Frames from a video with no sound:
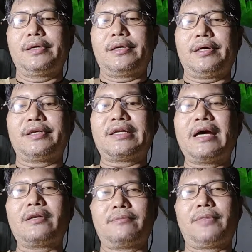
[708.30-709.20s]
done
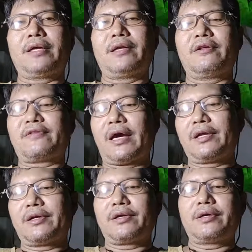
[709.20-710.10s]
by the
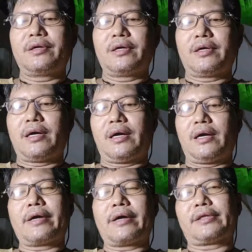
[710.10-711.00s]
designer,
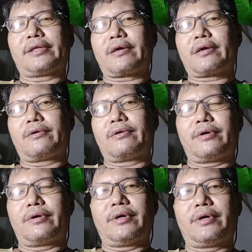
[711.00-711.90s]
architect,
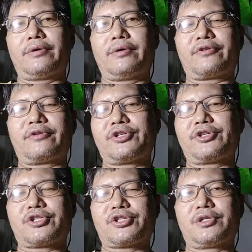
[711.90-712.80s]
or researcher.
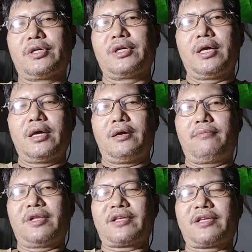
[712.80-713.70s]
But
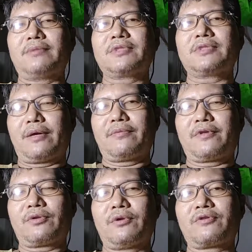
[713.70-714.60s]
sometimes it
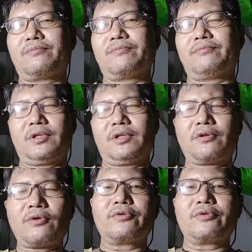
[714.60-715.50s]
is
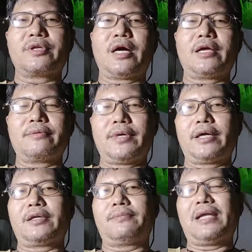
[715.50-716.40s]
also done by the
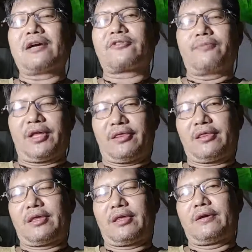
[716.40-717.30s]
blacksmith
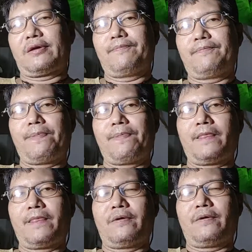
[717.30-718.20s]

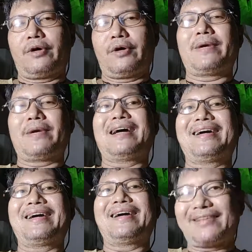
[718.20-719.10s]
or by the
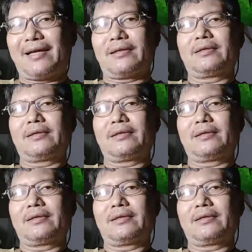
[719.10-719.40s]
artisan.